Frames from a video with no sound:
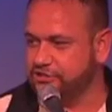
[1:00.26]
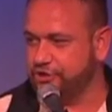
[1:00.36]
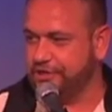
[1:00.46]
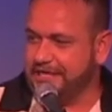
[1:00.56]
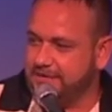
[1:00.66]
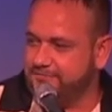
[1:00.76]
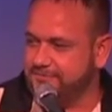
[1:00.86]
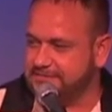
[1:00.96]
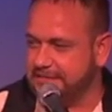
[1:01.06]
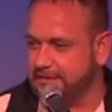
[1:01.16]
30, gained
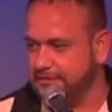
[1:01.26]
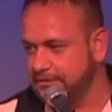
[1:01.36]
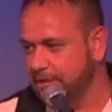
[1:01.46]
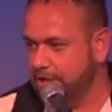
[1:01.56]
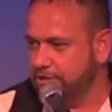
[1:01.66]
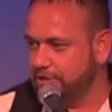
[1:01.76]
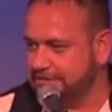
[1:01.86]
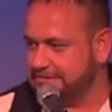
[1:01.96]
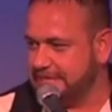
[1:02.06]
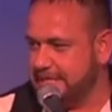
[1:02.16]
15,
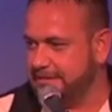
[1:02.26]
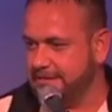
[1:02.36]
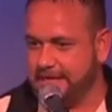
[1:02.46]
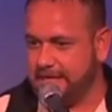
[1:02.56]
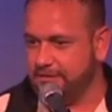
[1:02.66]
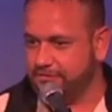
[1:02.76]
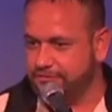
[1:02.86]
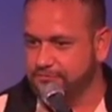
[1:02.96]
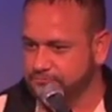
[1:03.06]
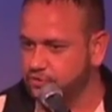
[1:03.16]
lost 10, gained
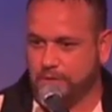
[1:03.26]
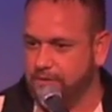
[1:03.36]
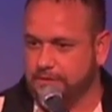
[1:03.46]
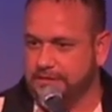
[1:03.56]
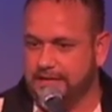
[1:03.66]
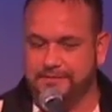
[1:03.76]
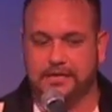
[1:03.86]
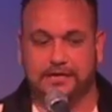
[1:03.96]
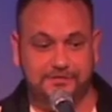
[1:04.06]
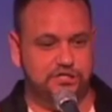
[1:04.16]
21. I mean,
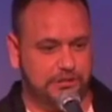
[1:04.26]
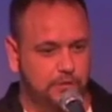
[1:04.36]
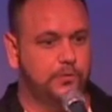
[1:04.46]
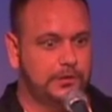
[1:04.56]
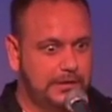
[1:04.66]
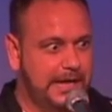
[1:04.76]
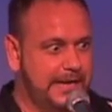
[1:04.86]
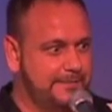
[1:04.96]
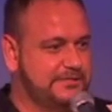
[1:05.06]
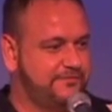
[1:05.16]
eventually we'll add
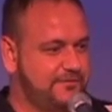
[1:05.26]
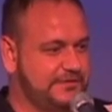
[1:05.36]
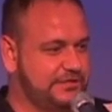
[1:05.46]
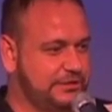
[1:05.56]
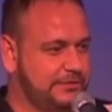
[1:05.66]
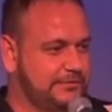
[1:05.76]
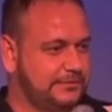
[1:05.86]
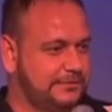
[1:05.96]
up to 52.